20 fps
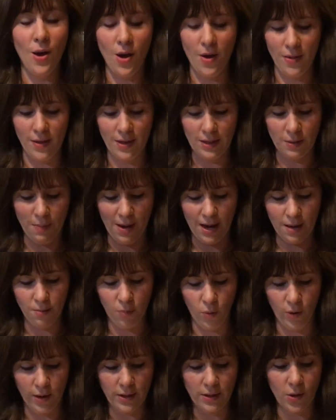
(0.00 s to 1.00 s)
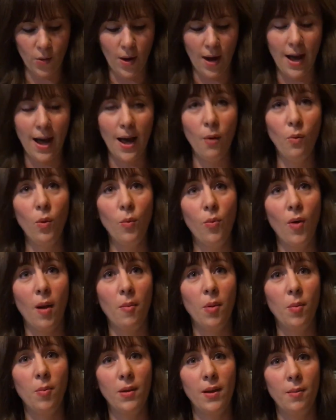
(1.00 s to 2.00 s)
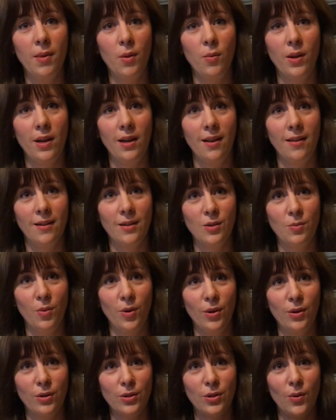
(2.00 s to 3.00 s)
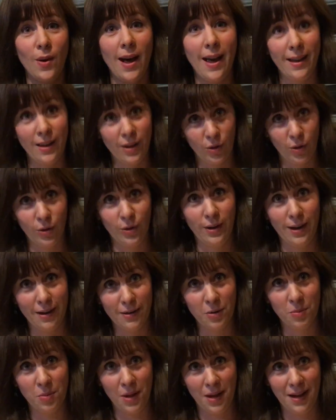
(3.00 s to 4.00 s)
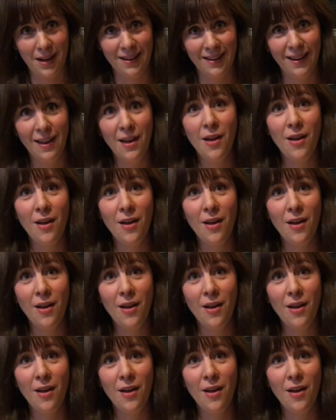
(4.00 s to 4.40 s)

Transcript: on this bad boy, so I will probably be reading this book so I can learn how to play